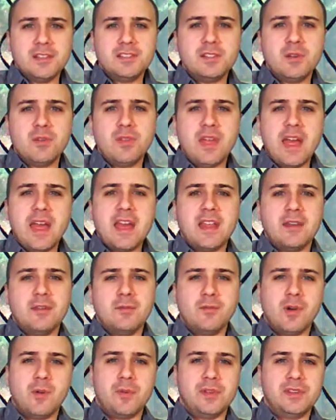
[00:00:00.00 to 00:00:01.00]
So
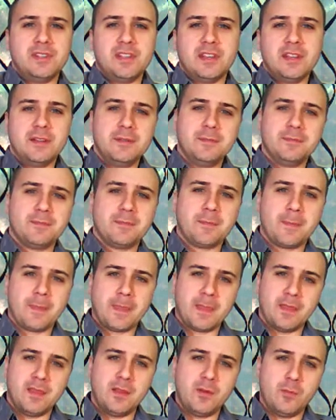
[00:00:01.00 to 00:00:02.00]
then what we did,
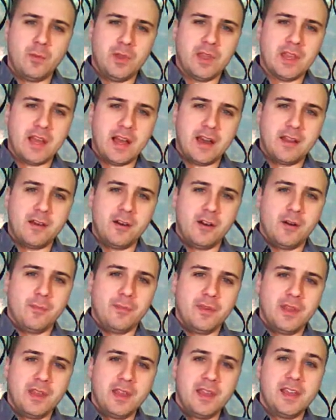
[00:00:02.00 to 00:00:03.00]
we
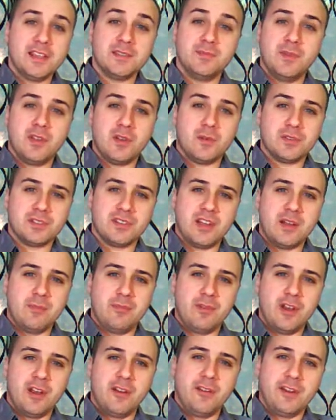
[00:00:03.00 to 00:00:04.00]
got, his mother was a
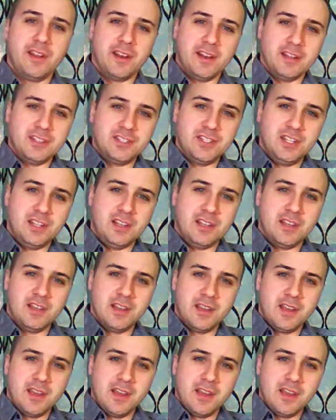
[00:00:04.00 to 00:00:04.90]
librarian, and she